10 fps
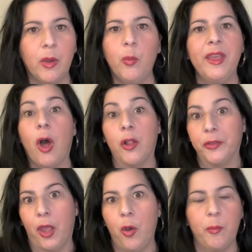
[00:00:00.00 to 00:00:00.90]
We all
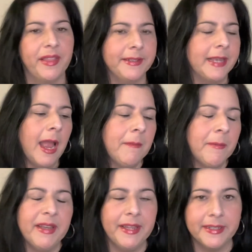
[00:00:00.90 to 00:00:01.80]
know by the time
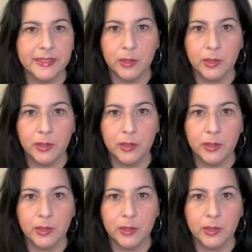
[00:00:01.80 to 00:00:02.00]
I'm going to get